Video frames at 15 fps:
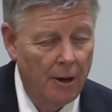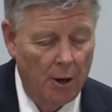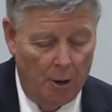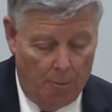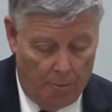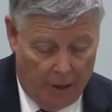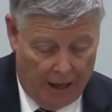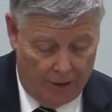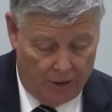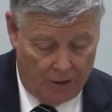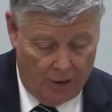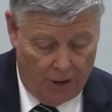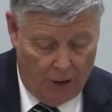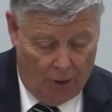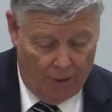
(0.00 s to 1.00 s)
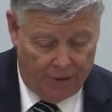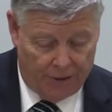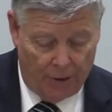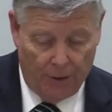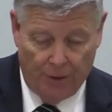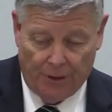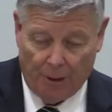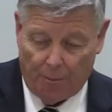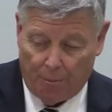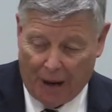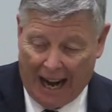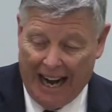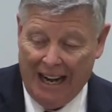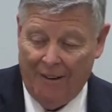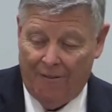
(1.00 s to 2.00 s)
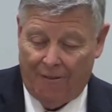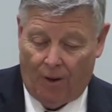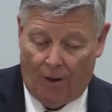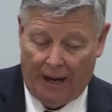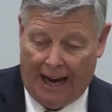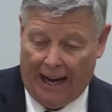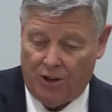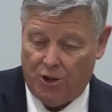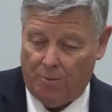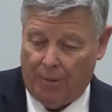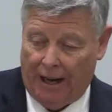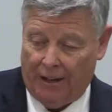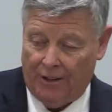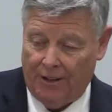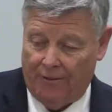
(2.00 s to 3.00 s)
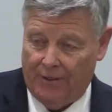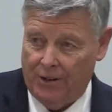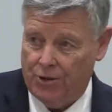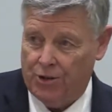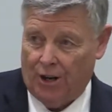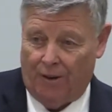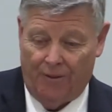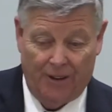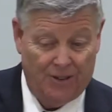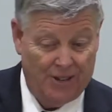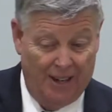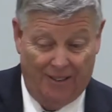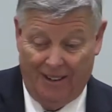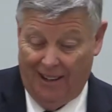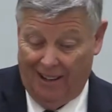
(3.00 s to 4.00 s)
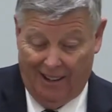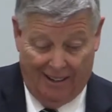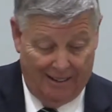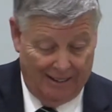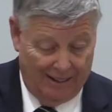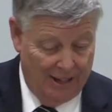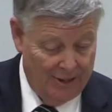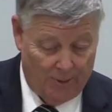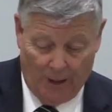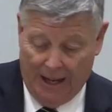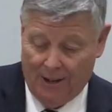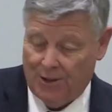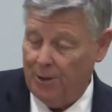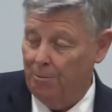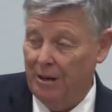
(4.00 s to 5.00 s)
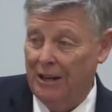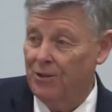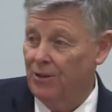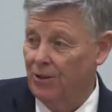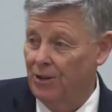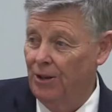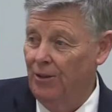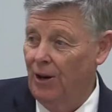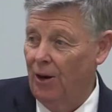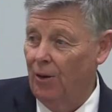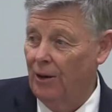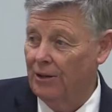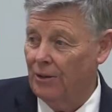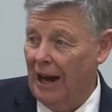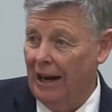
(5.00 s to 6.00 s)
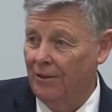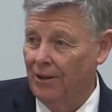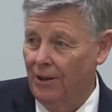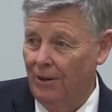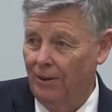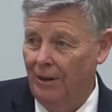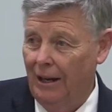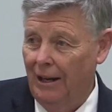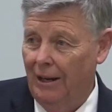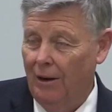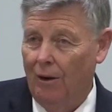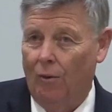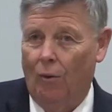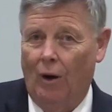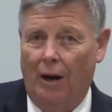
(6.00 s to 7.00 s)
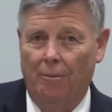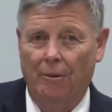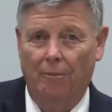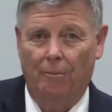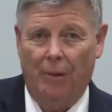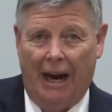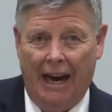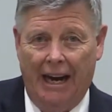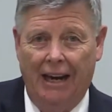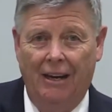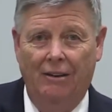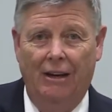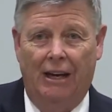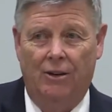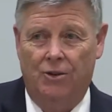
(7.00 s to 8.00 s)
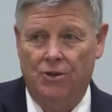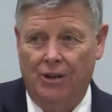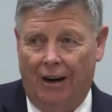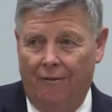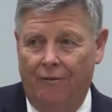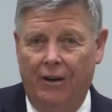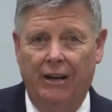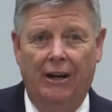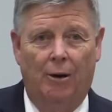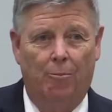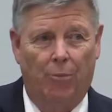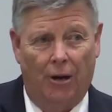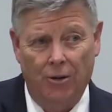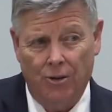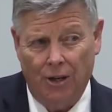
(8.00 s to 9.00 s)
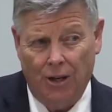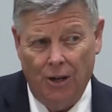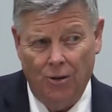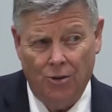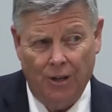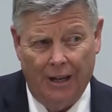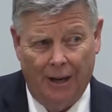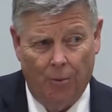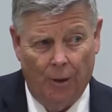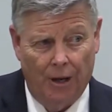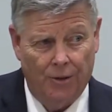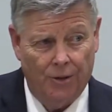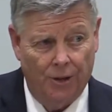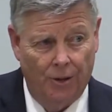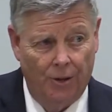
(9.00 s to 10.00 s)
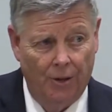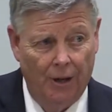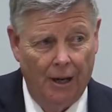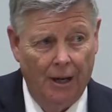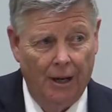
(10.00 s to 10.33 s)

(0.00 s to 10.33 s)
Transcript: but to go through the painful aspect of his service. And you just read his epistles, you know as I do what pain and suffering and persecution he went to,